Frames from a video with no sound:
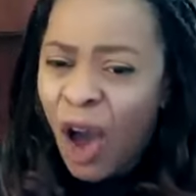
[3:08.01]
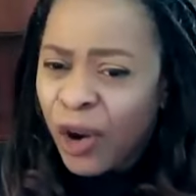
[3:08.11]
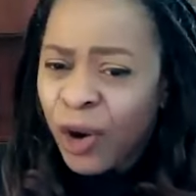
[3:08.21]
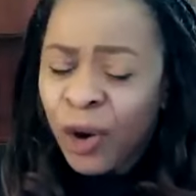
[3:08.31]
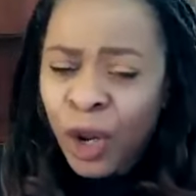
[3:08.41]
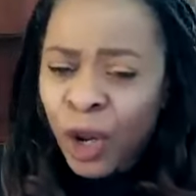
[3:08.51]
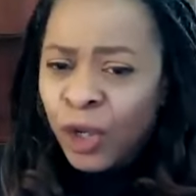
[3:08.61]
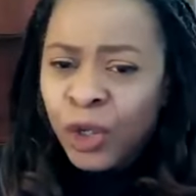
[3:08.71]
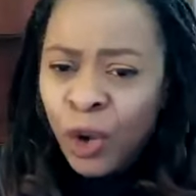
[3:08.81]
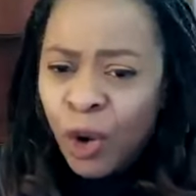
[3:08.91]

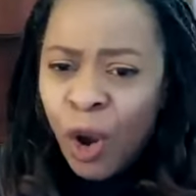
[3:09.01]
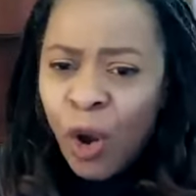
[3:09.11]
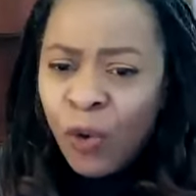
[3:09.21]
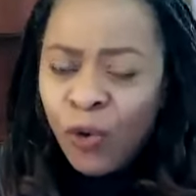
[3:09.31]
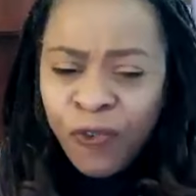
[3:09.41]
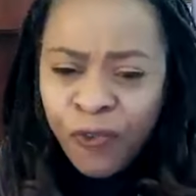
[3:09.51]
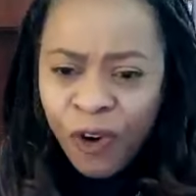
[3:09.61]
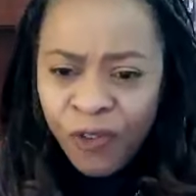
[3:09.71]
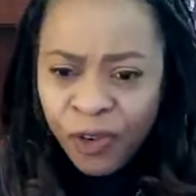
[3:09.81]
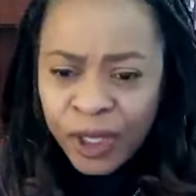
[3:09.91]
honor your own
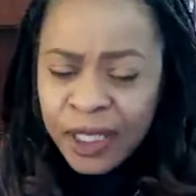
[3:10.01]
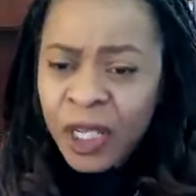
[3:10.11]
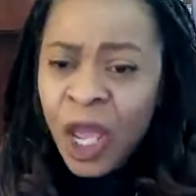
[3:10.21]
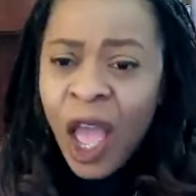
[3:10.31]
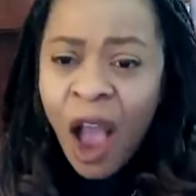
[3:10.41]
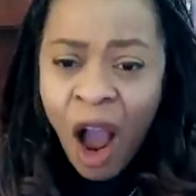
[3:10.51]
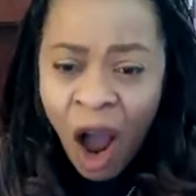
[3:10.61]
fervence,